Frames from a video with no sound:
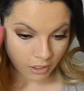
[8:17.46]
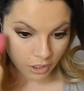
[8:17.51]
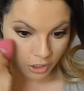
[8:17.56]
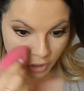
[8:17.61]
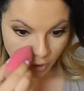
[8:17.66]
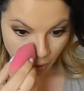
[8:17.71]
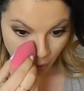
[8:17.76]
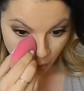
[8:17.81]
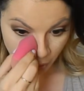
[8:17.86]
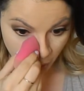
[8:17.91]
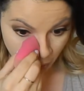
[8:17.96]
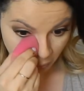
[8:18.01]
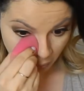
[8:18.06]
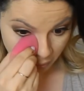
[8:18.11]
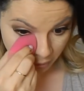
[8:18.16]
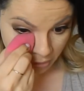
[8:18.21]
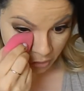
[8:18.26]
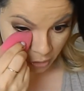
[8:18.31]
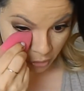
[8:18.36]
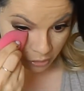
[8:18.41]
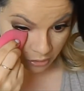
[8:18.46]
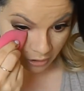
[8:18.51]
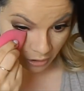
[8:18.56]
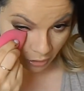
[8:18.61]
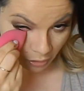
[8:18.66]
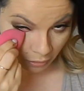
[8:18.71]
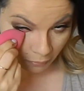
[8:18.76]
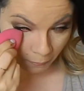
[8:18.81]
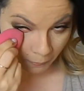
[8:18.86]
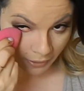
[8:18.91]
you know, you'll use
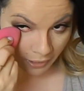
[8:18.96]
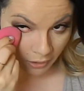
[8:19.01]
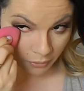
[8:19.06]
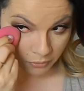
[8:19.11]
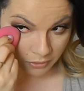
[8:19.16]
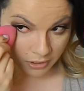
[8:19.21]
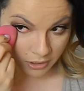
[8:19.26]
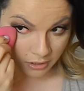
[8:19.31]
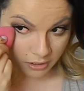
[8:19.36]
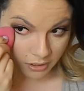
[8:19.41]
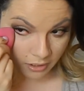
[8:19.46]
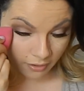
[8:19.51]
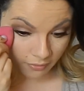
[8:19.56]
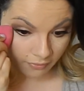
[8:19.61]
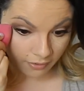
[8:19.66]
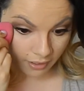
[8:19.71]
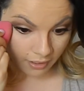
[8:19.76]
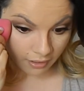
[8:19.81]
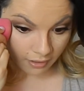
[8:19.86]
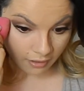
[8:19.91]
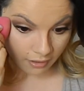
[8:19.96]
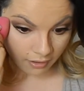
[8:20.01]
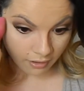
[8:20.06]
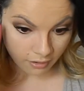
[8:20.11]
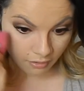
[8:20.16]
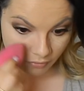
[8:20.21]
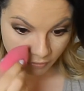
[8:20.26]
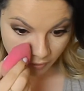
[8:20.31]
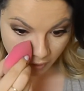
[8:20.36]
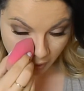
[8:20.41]
little pounces of it
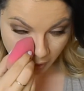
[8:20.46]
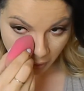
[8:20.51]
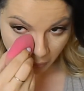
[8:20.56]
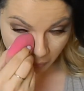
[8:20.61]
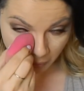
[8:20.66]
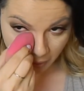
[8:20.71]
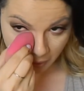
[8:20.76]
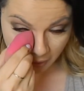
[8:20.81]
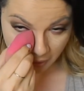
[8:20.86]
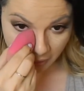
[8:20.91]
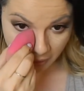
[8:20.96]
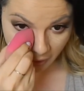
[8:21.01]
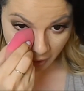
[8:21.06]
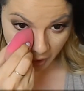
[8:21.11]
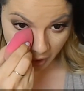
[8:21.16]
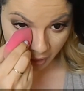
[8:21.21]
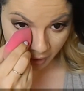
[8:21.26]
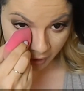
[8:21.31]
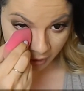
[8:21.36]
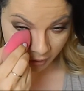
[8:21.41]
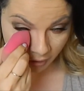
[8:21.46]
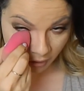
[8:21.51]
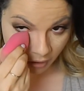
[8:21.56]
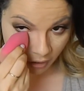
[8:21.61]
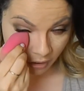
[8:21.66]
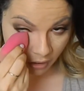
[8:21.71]
really lightly.